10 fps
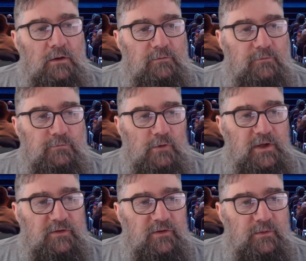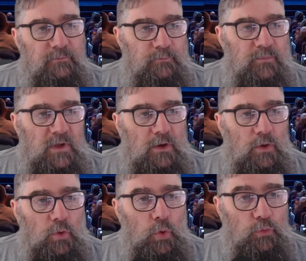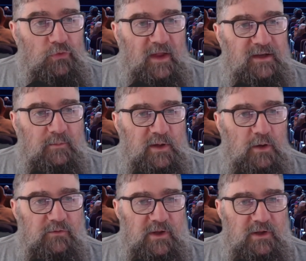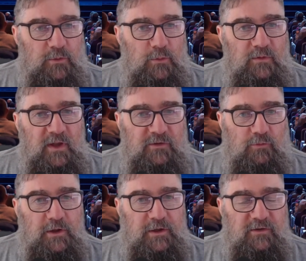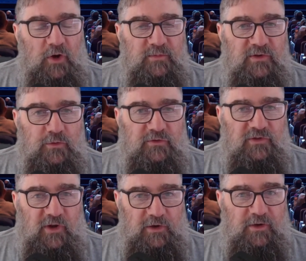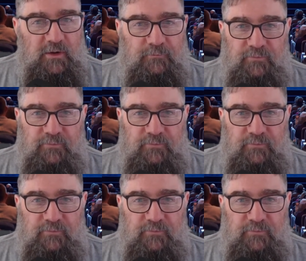Freight. Who's that coming over the hill? That's right, it's time to talk shed.